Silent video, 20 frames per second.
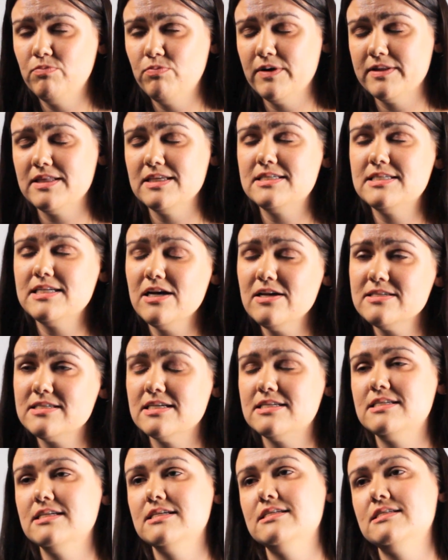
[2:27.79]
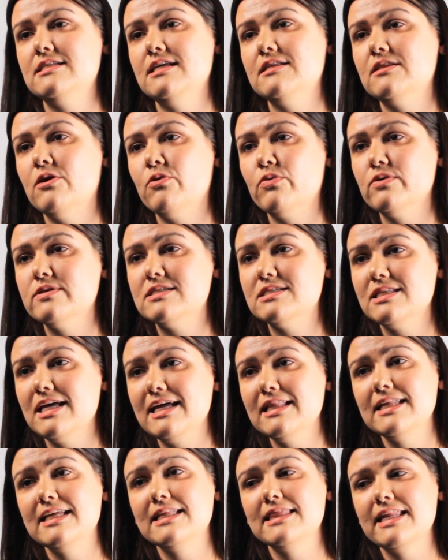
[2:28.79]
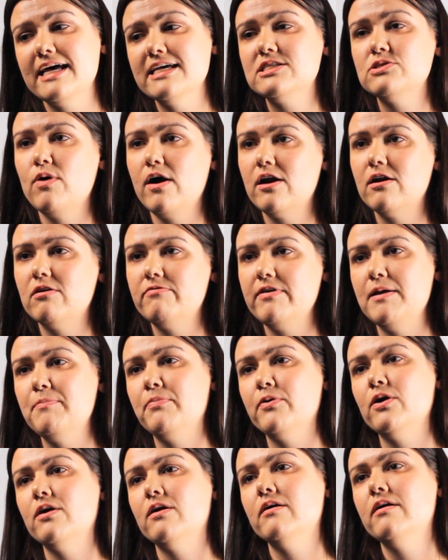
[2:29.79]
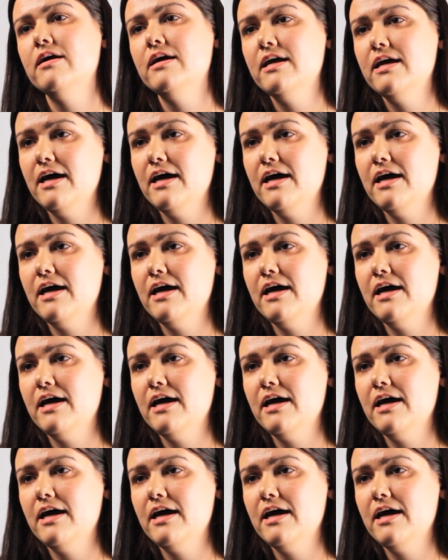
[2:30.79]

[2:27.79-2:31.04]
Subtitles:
what this tells us is that there was slightly less water vapor